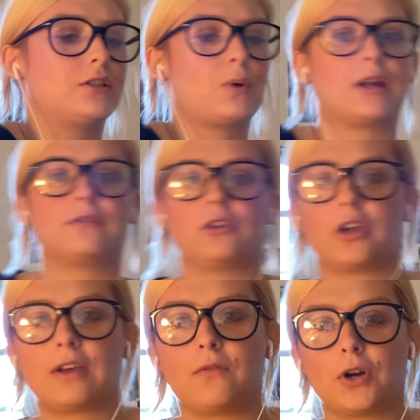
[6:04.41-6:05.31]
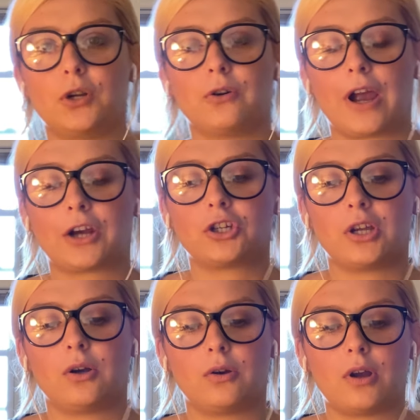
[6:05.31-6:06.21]
You kind of are looking for a new direction,
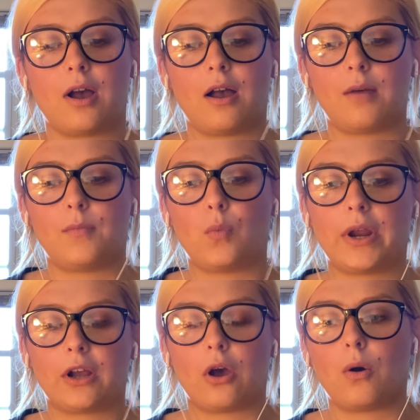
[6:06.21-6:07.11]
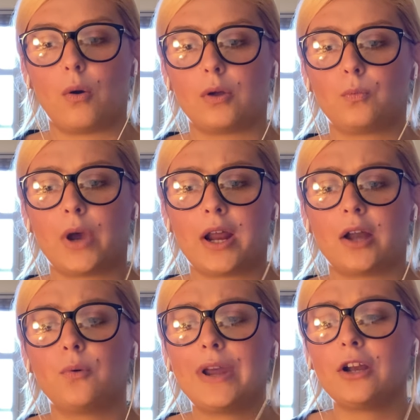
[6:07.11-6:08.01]
way to go
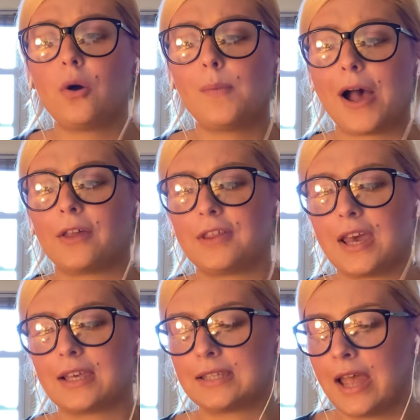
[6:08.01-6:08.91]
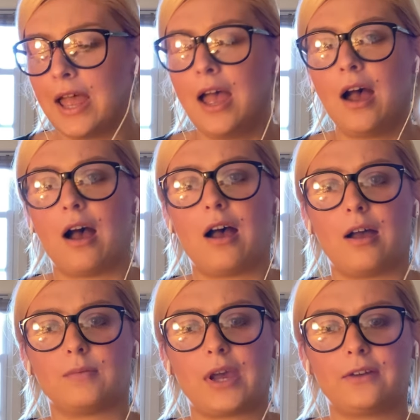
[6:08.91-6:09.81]
about things,
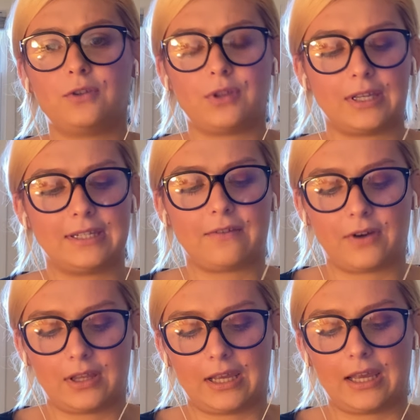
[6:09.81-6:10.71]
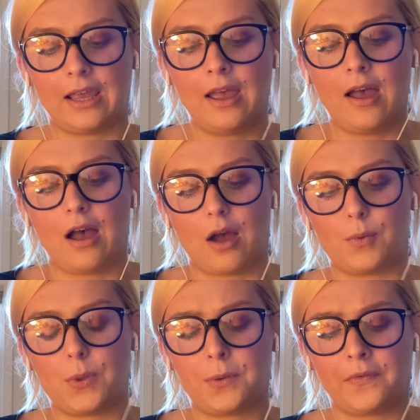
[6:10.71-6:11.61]
kind of do things differently.
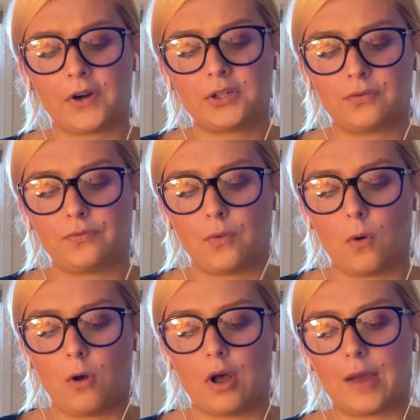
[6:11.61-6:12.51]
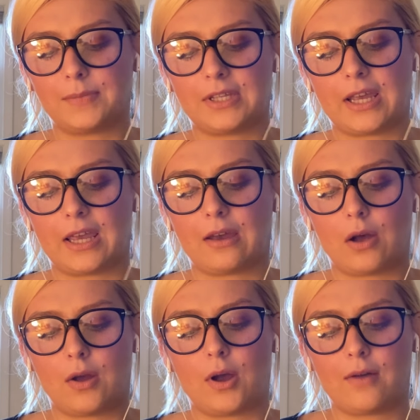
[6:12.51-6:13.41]
With the reverse Fool, I'm seeing
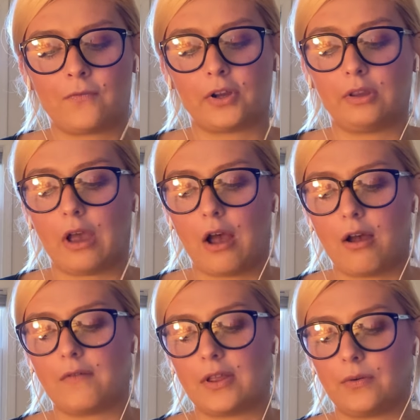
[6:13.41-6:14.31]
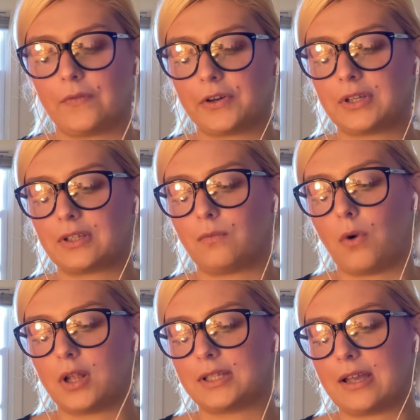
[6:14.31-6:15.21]
for love, and the reverse Six of
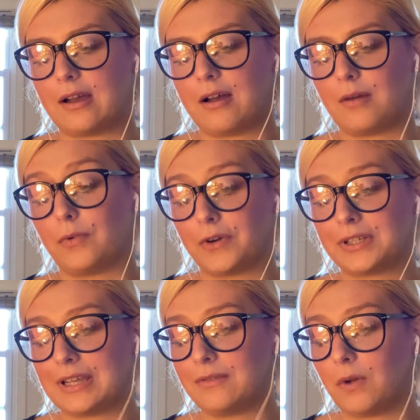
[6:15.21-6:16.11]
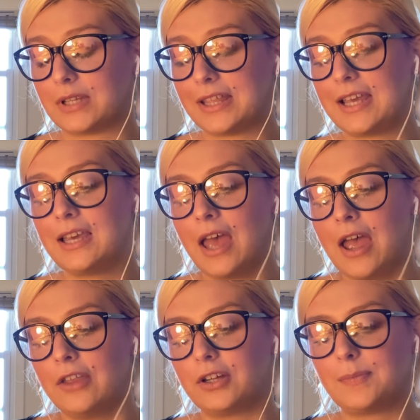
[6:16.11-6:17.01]
Wands, reverse Ace of Wands. I think
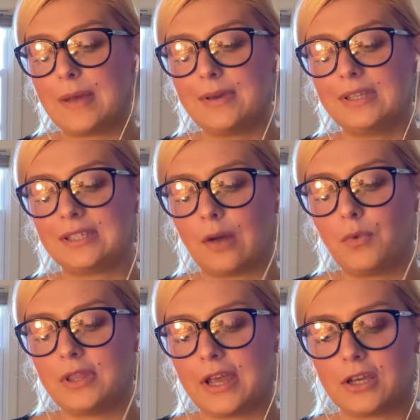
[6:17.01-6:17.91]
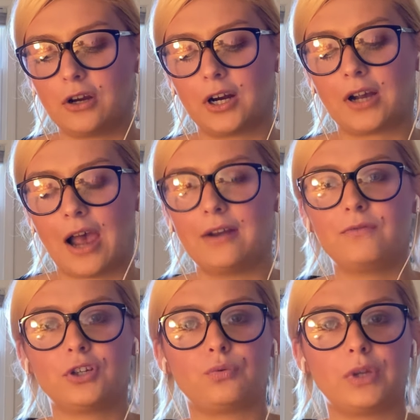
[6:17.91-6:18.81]
there's maybe someone that you're kind of
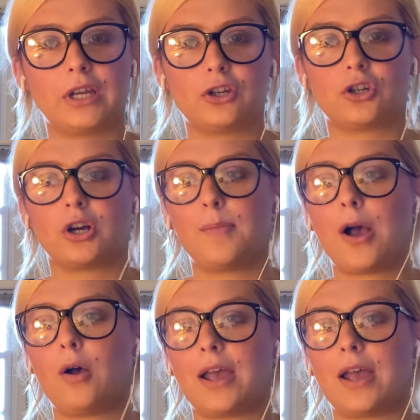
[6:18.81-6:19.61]
just really unsure about.